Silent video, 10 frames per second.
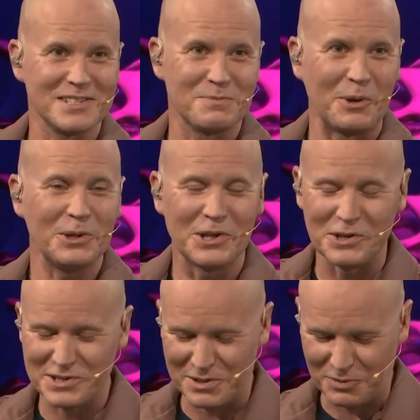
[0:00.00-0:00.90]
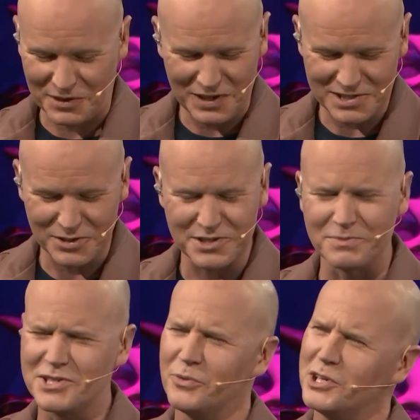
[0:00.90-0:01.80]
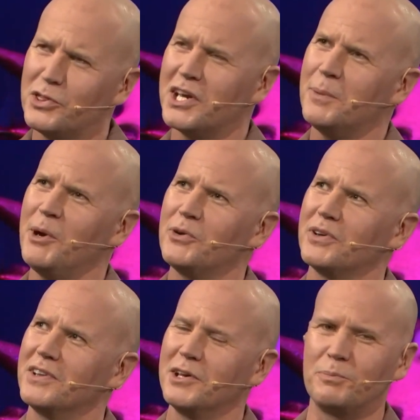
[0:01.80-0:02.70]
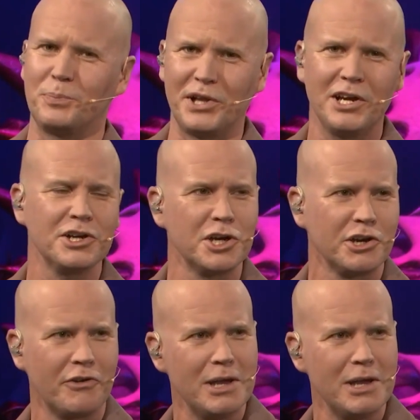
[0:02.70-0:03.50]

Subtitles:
It's building on something. That's awesome. So when you think about the player you're